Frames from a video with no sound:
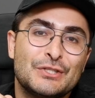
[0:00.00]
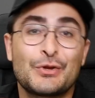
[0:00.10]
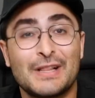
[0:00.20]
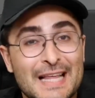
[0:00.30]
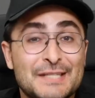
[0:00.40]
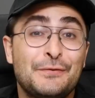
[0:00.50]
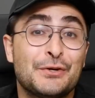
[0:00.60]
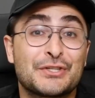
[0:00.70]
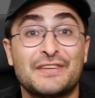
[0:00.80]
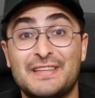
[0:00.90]
So the last few
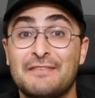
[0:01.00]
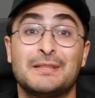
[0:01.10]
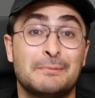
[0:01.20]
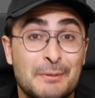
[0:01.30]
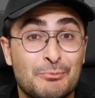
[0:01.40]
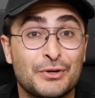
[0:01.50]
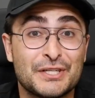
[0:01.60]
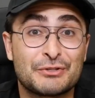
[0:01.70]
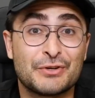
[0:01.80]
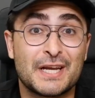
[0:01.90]
years have definitely been
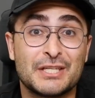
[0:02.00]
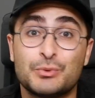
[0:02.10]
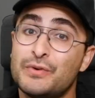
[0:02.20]
pretty strange.